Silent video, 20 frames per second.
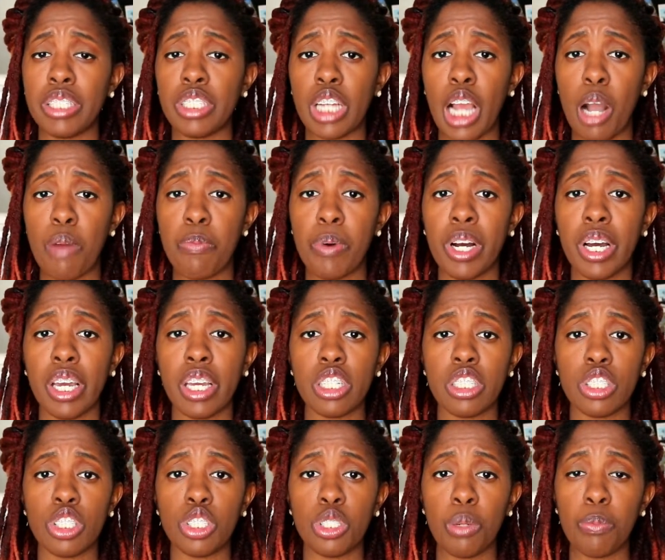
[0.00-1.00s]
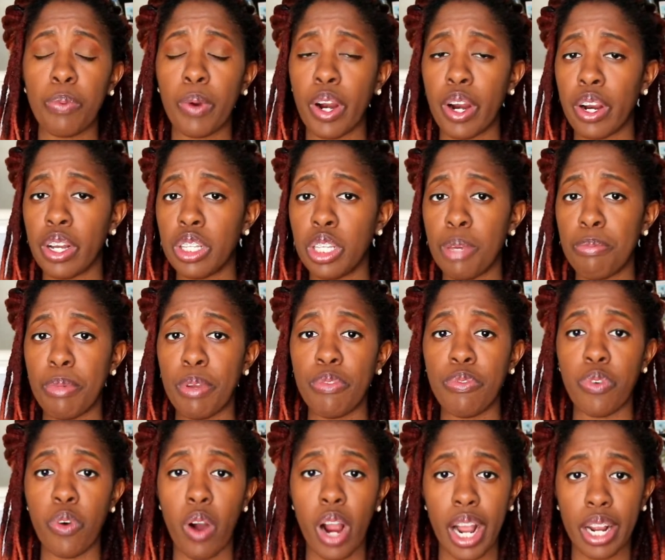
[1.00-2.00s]
job hunt super early
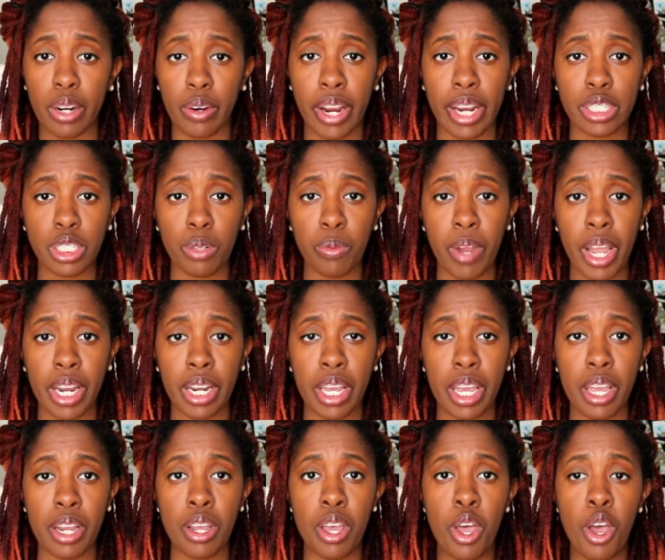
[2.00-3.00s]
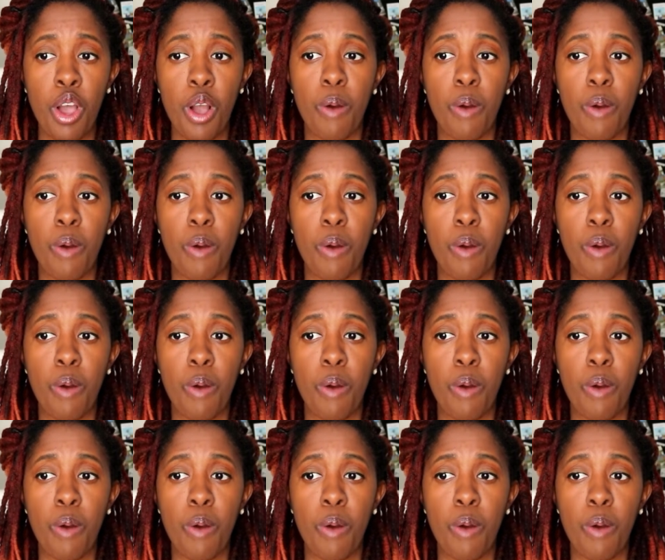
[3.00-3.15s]
before I graduated.